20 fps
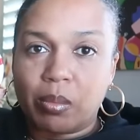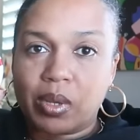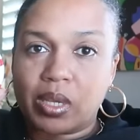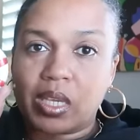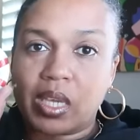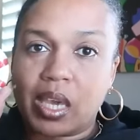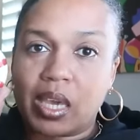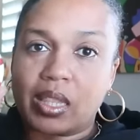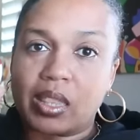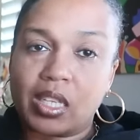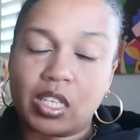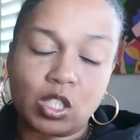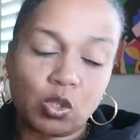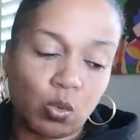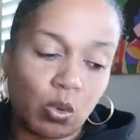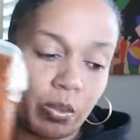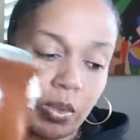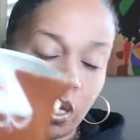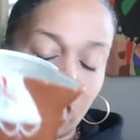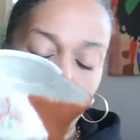But yeah, this
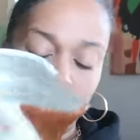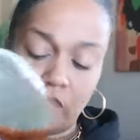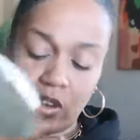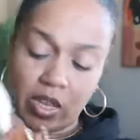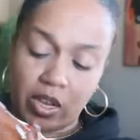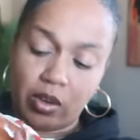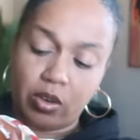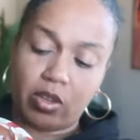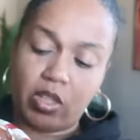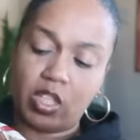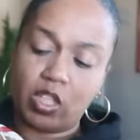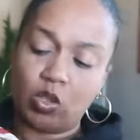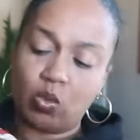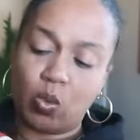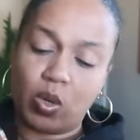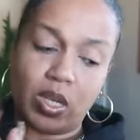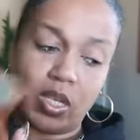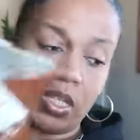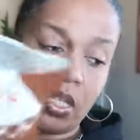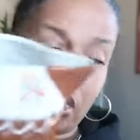will be over there. This
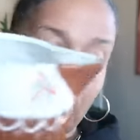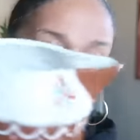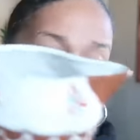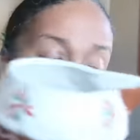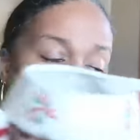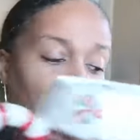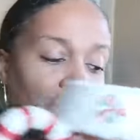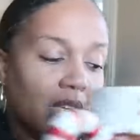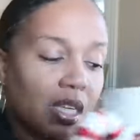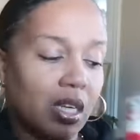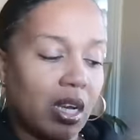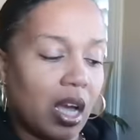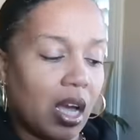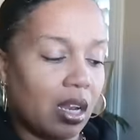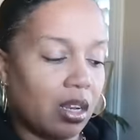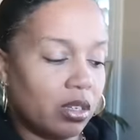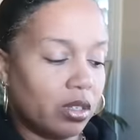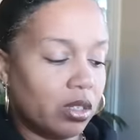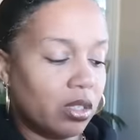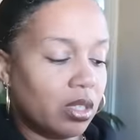was seventeen
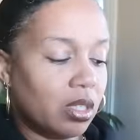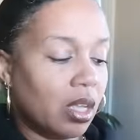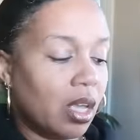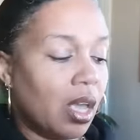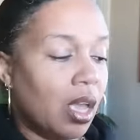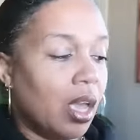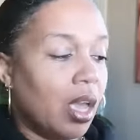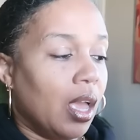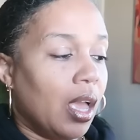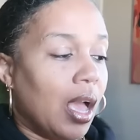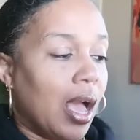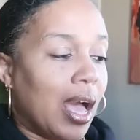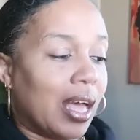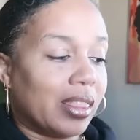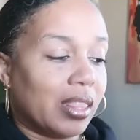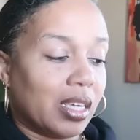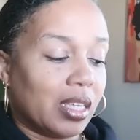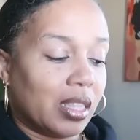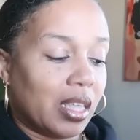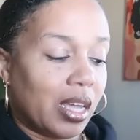dollars. I
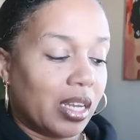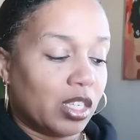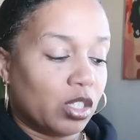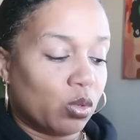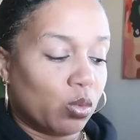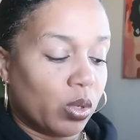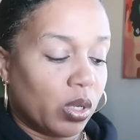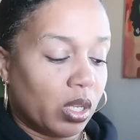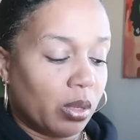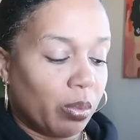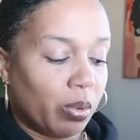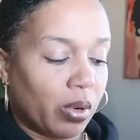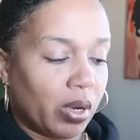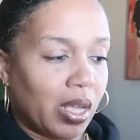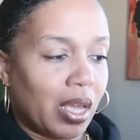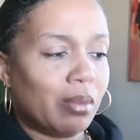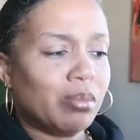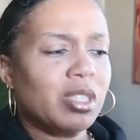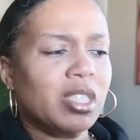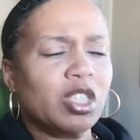think that is really
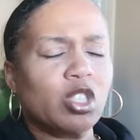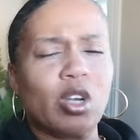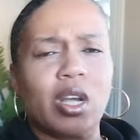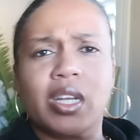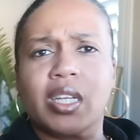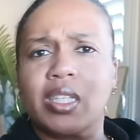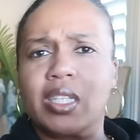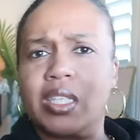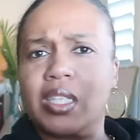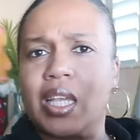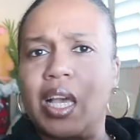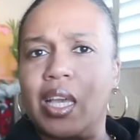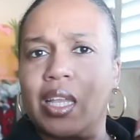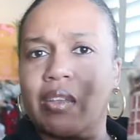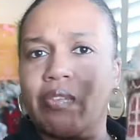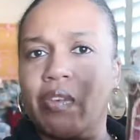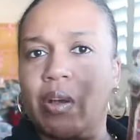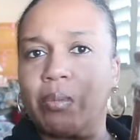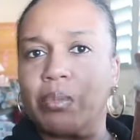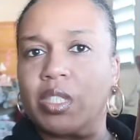pretty. I'm just trying to decide
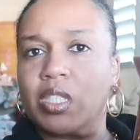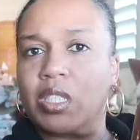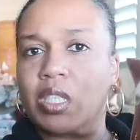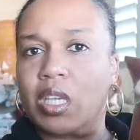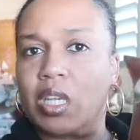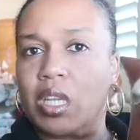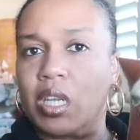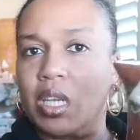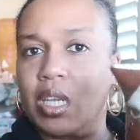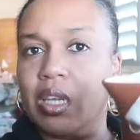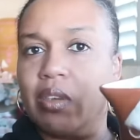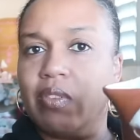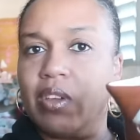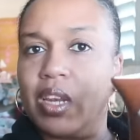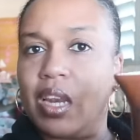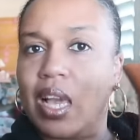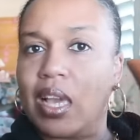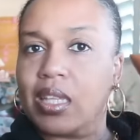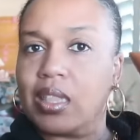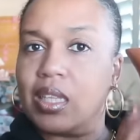if I'm just gonna leave
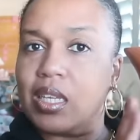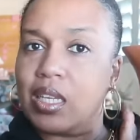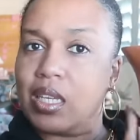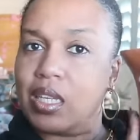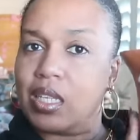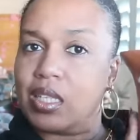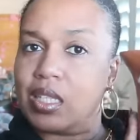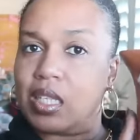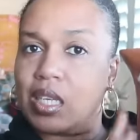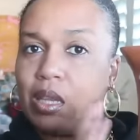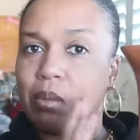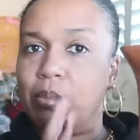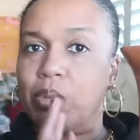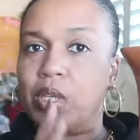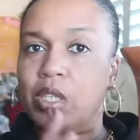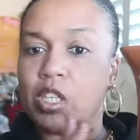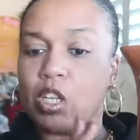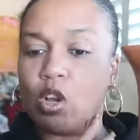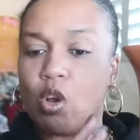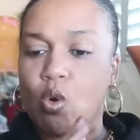it like this and then
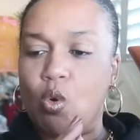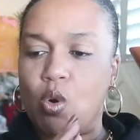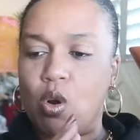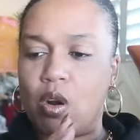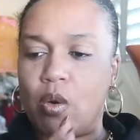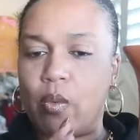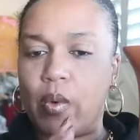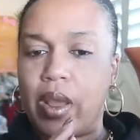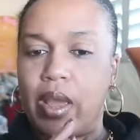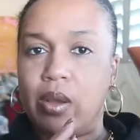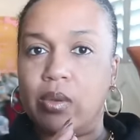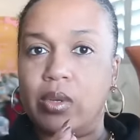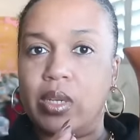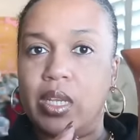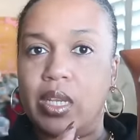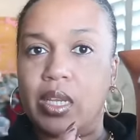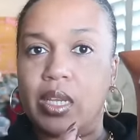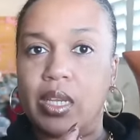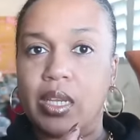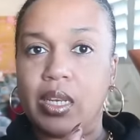put decor around
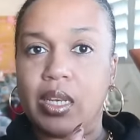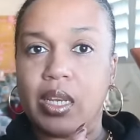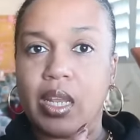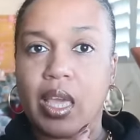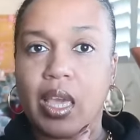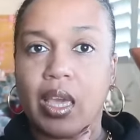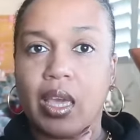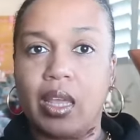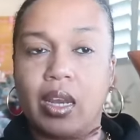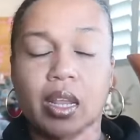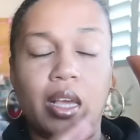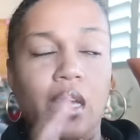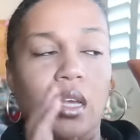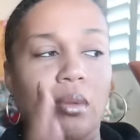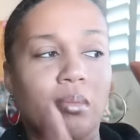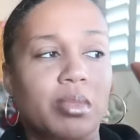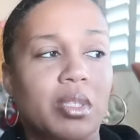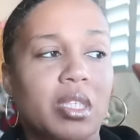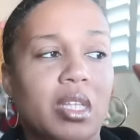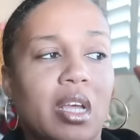it and
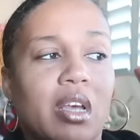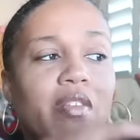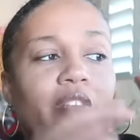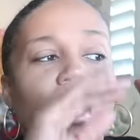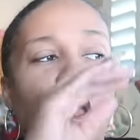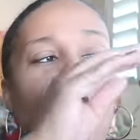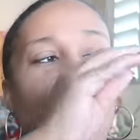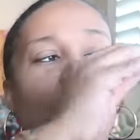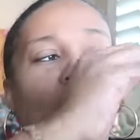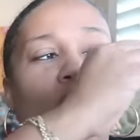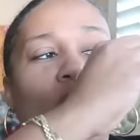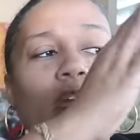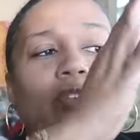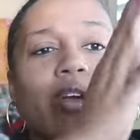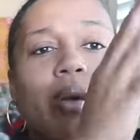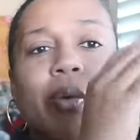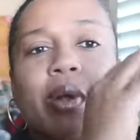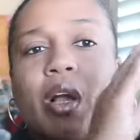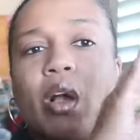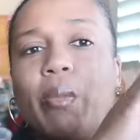um, stuff, or if
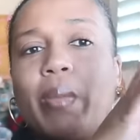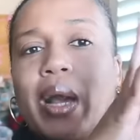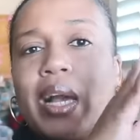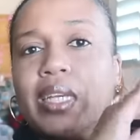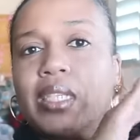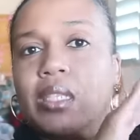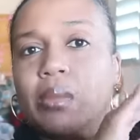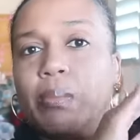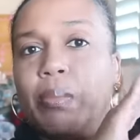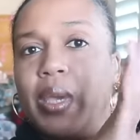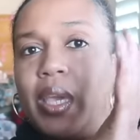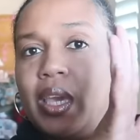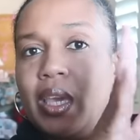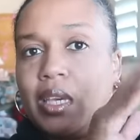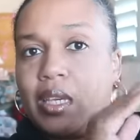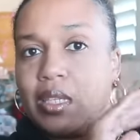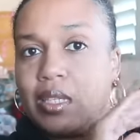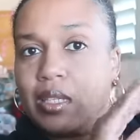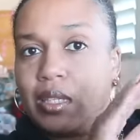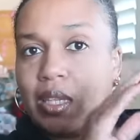I'm gonna go buy some
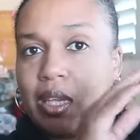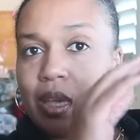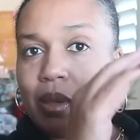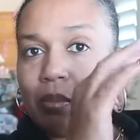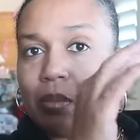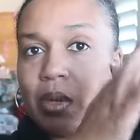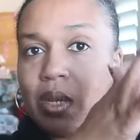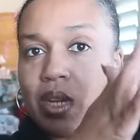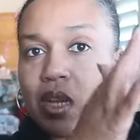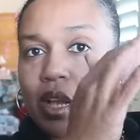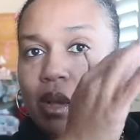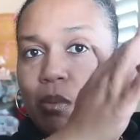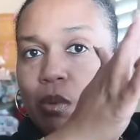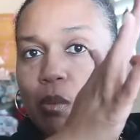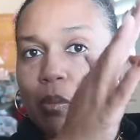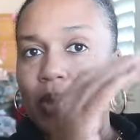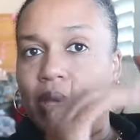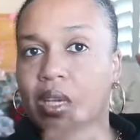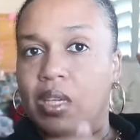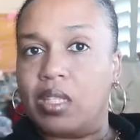picks and put a couple
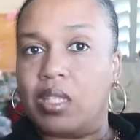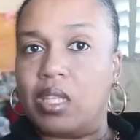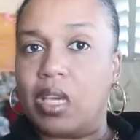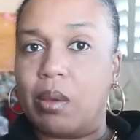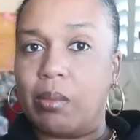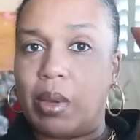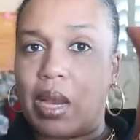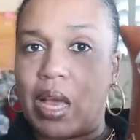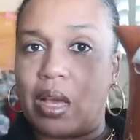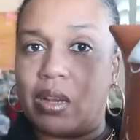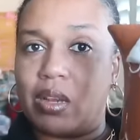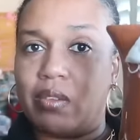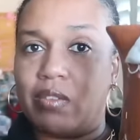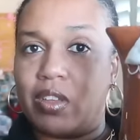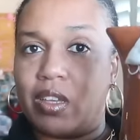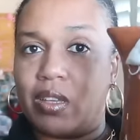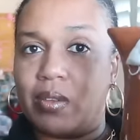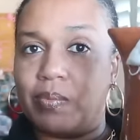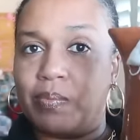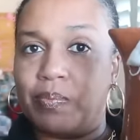picks coming out of
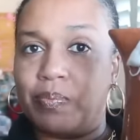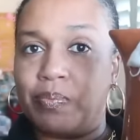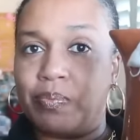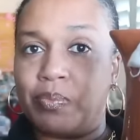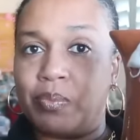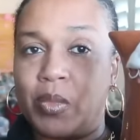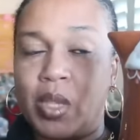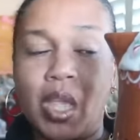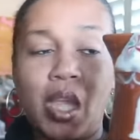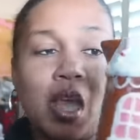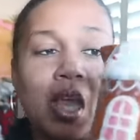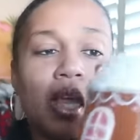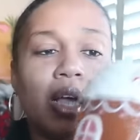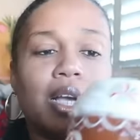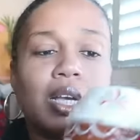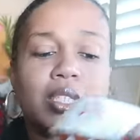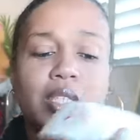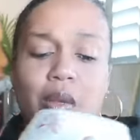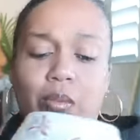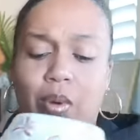it,
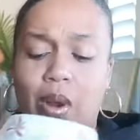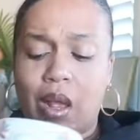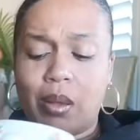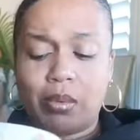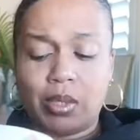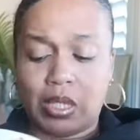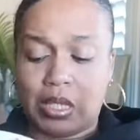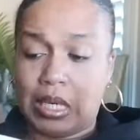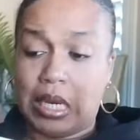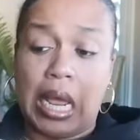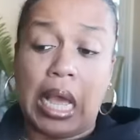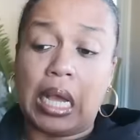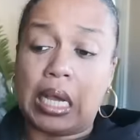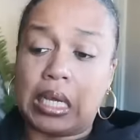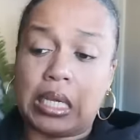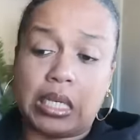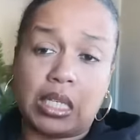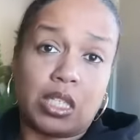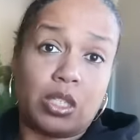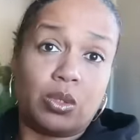because I'm probably not
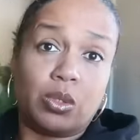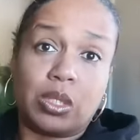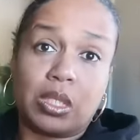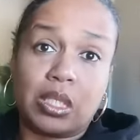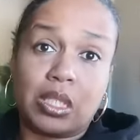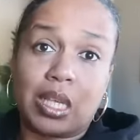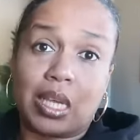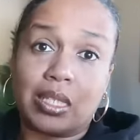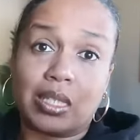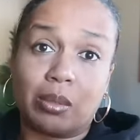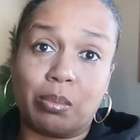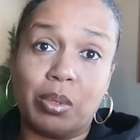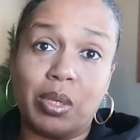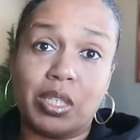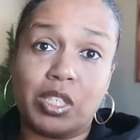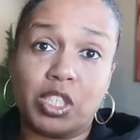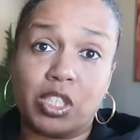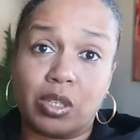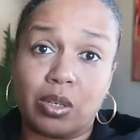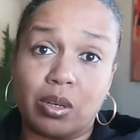gonna use this as a
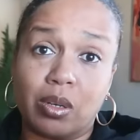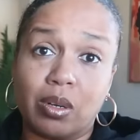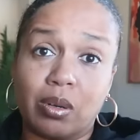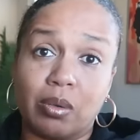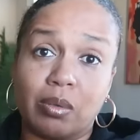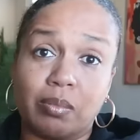picture.